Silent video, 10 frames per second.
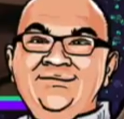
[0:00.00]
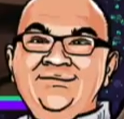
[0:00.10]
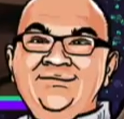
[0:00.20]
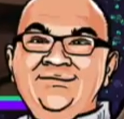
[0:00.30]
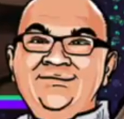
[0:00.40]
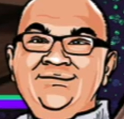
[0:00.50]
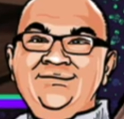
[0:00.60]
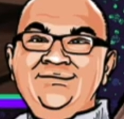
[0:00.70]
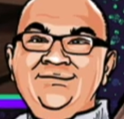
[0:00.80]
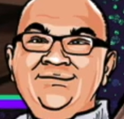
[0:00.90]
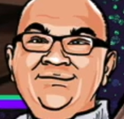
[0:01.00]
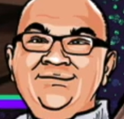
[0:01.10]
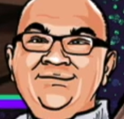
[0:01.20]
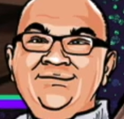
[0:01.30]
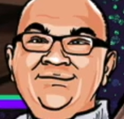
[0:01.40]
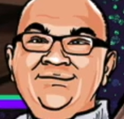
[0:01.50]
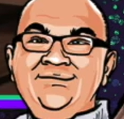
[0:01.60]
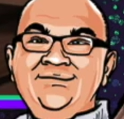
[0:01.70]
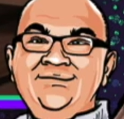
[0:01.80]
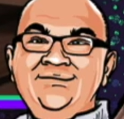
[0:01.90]

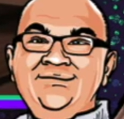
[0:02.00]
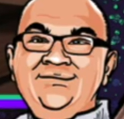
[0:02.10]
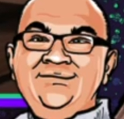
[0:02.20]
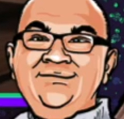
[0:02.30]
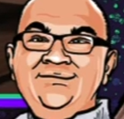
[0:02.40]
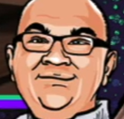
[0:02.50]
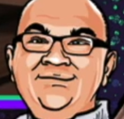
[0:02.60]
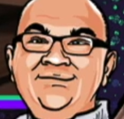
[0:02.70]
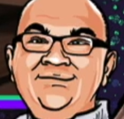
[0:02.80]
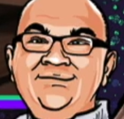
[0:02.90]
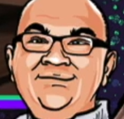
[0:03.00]
This person isn't speaking.